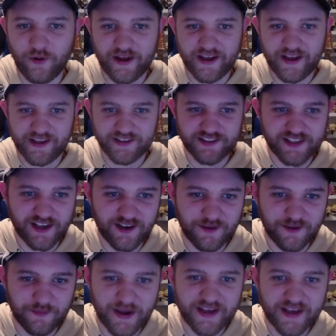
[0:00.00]
And
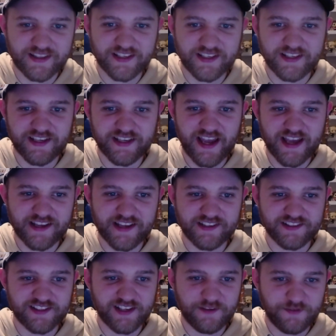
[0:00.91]
at the
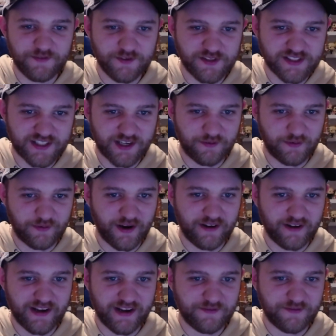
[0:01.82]
end, if you stick
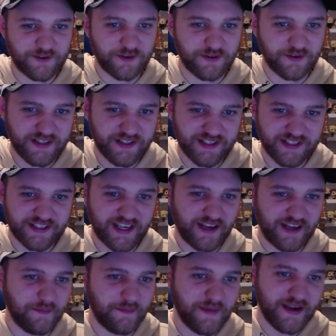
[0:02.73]
around after the
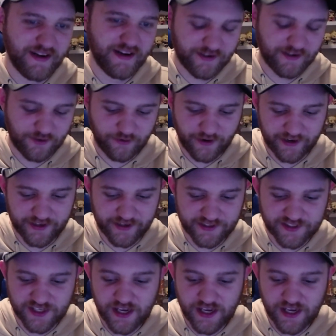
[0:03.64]
kind of main end credits,